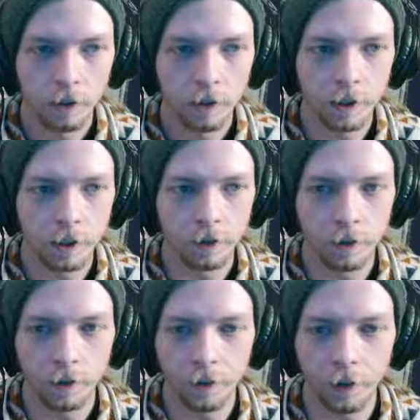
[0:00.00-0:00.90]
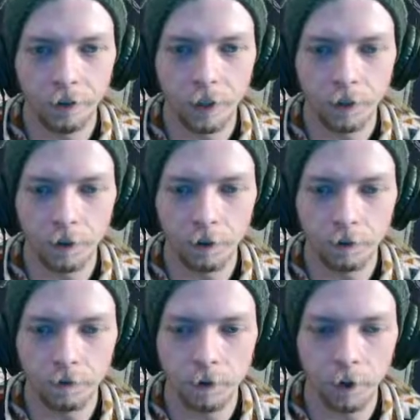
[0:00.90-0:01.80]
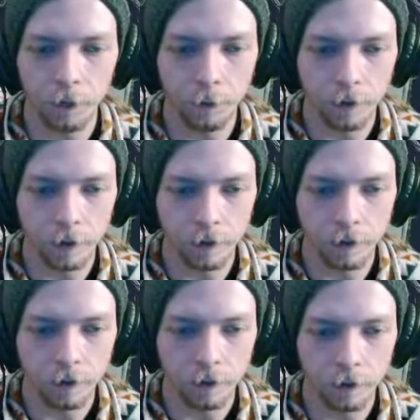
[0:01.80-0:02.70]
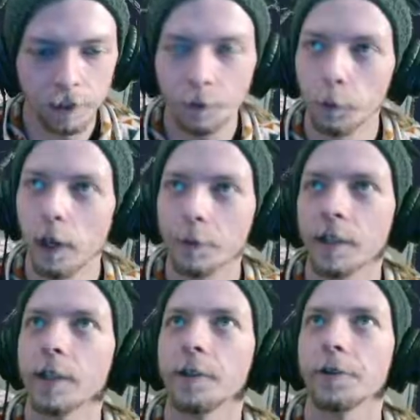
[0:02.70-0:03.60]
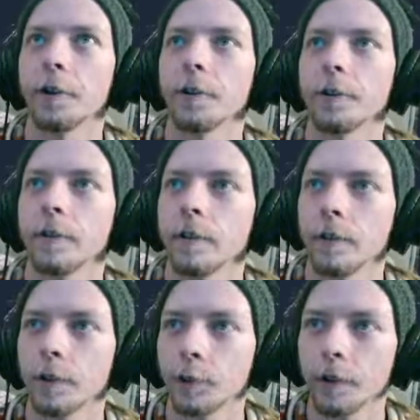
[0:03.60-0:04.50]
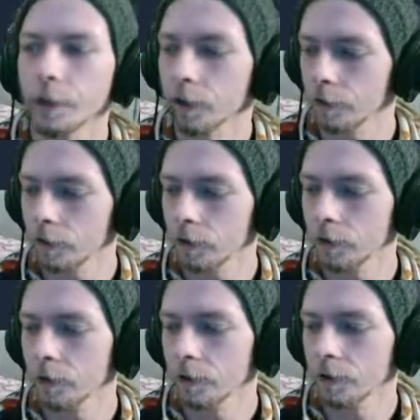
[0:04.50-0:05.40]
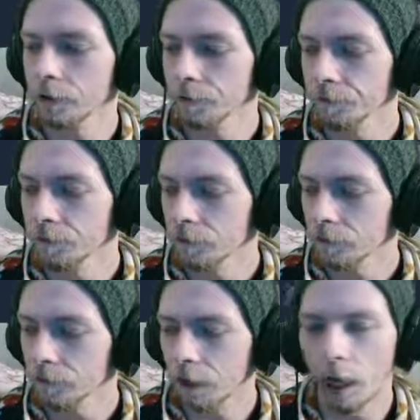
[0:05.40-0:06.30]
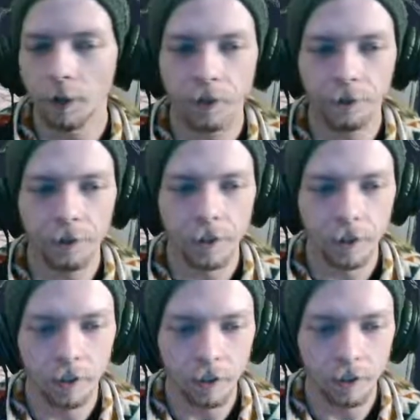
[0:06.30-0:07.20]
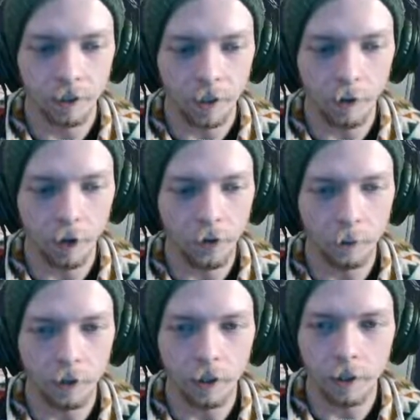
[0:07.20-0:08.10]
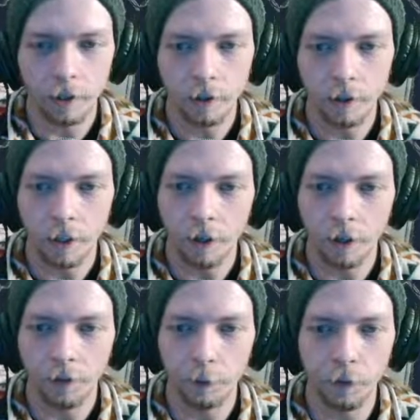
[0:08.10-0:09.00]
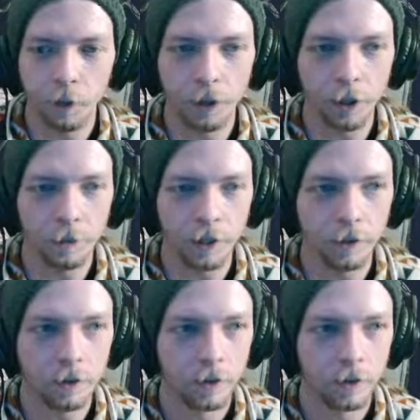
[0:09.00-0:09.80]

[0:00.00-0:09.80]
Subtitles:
So I think it's going to turn out pretty good. At least from what I'm seeing in this trailer. Looks really good. I'll definitely, I'll give it a play. I'll give it a play when it comes out.